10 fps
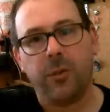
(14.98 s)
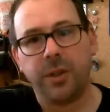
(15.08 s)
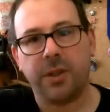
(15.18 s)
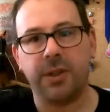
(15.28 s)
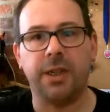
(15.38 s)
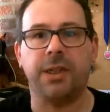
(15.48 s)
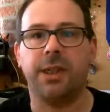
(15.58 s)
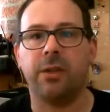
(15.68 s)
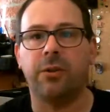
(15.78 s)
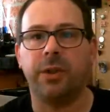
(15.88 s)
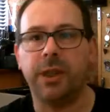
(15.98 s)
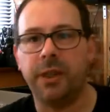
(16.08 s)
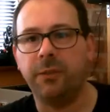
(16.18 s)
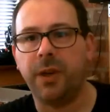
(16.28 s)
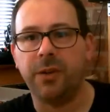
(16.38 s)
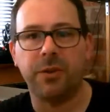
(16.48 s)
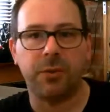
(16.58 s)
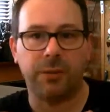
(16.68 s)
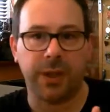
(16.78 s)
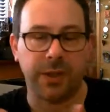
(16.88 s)
of which you can then stick on the
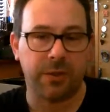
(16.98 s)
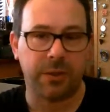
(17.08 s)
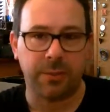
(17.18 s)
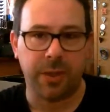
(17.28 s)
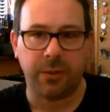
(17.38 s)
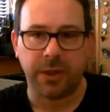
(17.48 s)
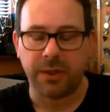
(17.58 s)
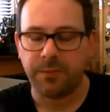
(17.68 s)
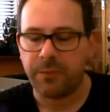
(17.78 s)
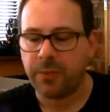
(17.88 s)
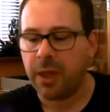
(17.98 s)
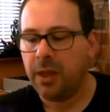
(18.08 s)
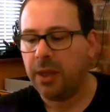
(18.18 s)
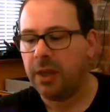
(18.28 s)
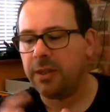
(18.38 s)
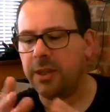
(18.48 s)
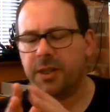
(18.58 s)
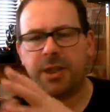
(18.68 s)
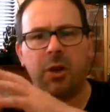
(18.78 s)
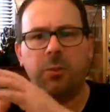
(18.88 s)
feathers or the fletchings or spin wings. And
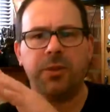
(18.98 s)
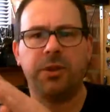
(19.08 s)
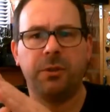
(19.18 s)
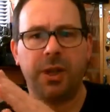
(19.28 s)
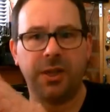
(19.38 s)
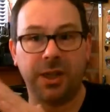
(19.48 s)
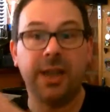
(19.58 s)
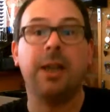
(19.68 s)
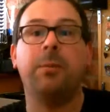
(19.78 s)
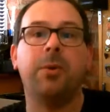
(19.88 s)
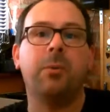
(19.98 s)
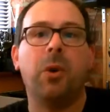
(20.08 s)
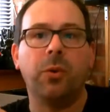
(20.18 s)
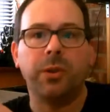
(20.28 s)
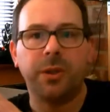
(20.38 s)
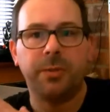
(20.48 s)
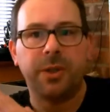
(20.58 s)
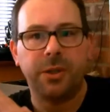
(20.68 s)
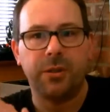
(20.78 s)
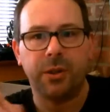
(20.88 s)
it does help to actually keep them on,
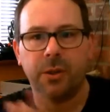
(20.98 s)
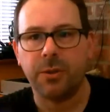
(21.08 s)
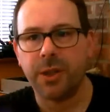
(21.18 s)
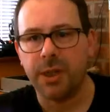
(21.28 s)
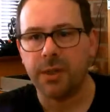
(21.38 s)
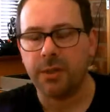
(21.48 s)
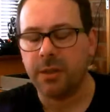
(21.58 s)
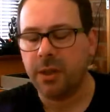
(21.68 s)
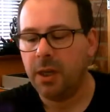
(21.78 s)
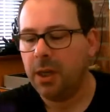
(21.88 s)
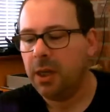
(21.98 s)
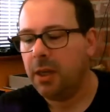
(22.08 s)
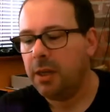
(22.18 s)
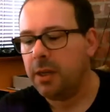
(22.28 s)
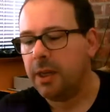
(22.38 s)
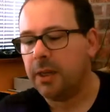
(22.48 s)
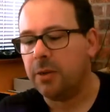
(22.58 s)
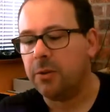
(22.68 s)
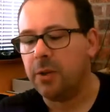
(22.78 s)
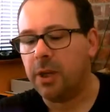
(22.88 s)
especially during the whole season.
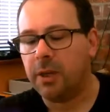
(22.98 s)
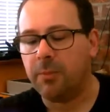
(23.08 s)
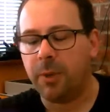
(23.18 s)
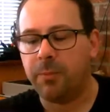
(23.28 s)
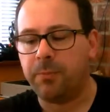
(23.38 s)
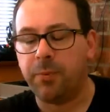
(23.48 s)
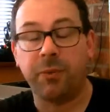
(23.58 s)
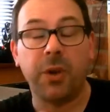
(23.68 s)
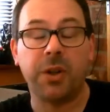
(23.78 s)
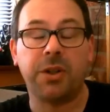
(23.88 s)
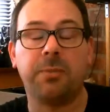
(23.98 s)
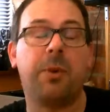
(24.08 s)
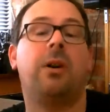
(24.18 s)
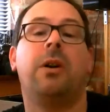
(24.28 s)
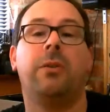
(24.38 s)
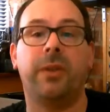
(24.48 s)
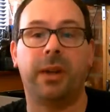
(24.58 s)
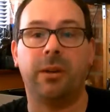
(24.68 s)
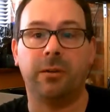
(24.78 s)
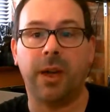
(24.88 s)
Now my preferred supplier
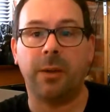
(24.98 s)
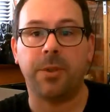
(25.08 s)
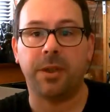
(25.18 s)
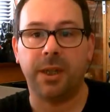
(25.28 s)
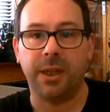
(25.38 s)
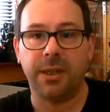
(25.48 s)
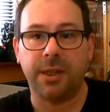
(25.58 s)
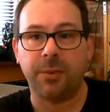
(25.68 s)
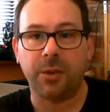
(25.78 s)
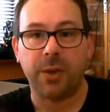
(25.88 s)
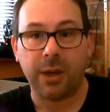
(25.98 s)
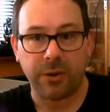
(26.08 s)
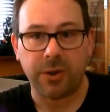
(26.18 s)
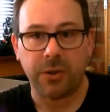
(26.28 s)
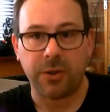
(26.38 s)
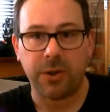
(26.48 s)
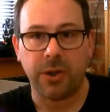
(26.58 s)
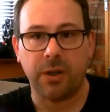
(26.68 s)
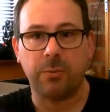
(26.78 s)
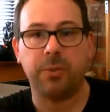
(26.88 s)
of arrow wraps is a company called
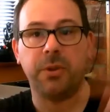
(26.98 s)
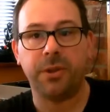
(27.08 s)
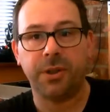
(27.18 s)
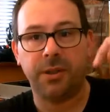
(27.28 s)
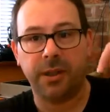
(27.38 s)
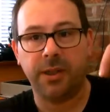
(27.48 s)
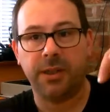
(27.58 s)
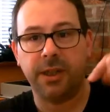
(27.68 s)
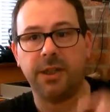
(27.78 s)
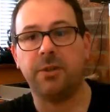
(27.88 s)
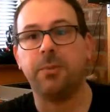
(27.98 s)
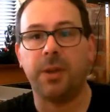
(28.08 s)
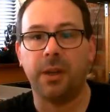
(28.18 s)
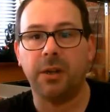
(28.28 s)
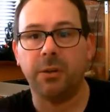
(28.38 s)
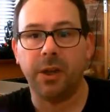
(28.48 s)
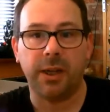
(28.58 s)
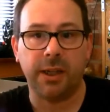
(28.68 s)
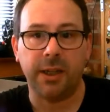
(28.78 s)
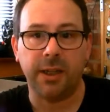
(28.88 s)
Arrowsocks. I'll put in the details below
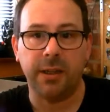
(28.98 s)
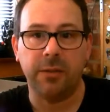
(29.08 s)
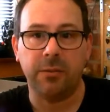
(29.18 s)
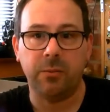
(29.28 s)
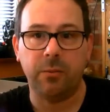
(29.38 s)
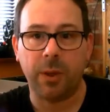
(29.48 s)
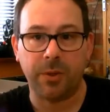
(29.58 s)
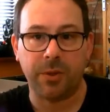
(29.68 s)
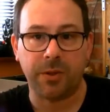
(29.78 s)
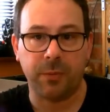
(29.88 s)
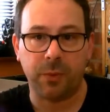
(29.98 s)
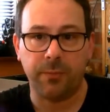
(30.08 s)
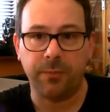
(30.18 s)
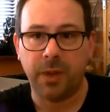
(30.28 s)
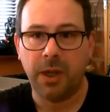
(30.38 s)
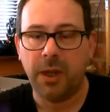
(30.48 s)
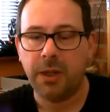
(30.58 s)
a web address for them